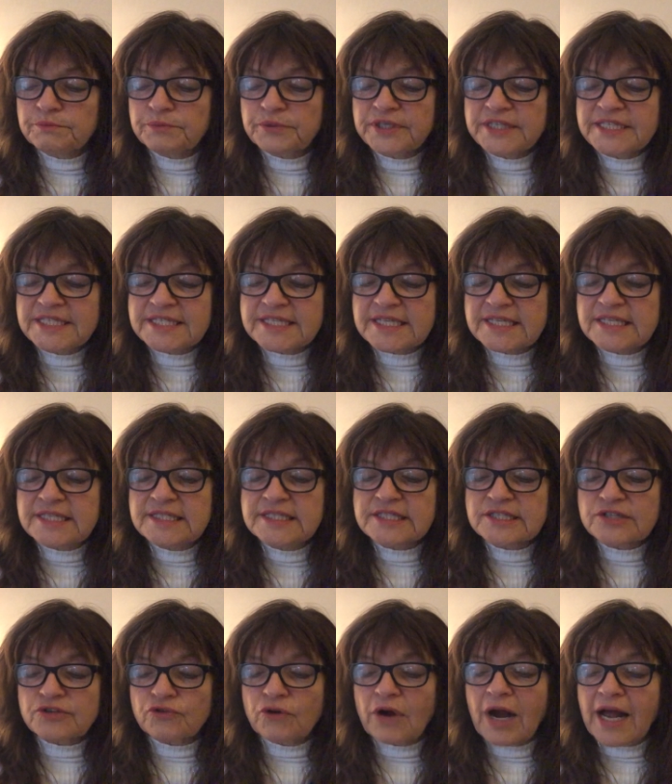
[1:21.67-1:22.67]
priests and
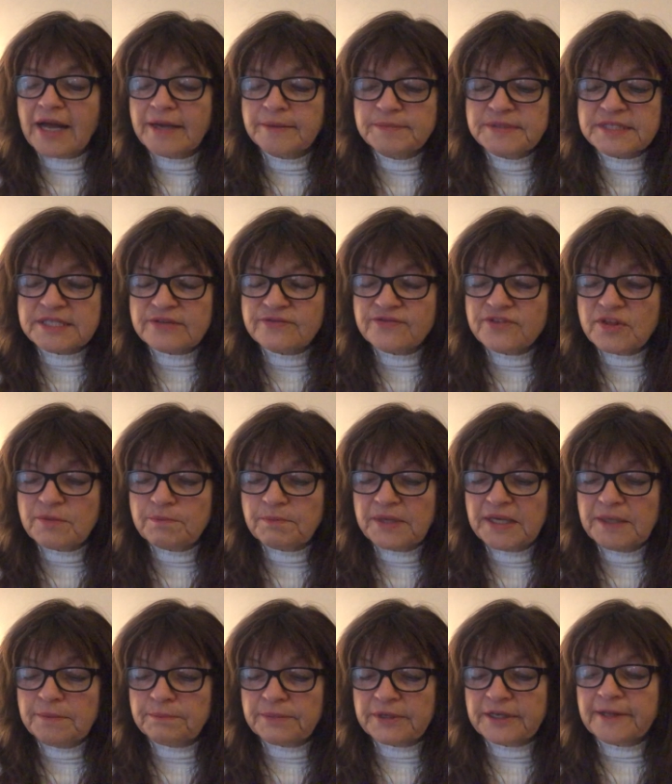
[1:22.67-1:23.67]
scribes of the
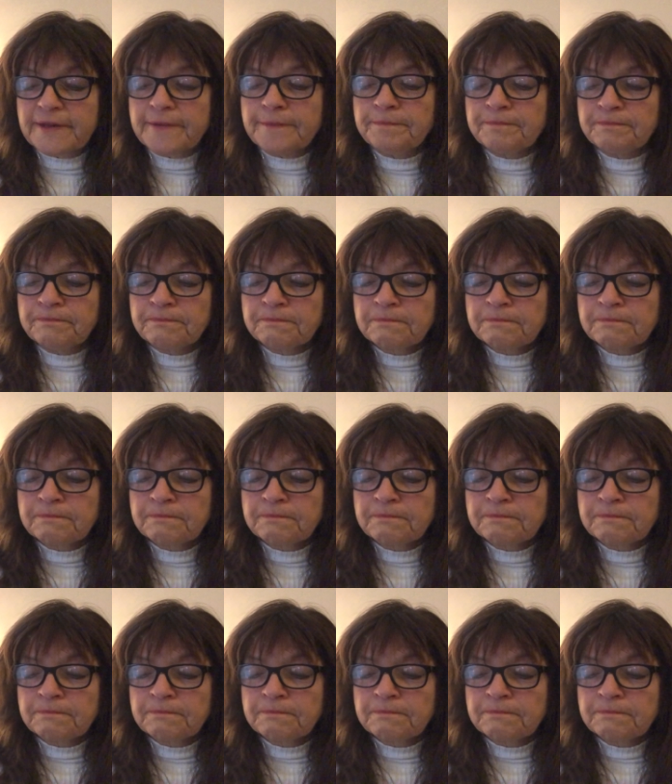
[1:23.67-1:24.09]
people,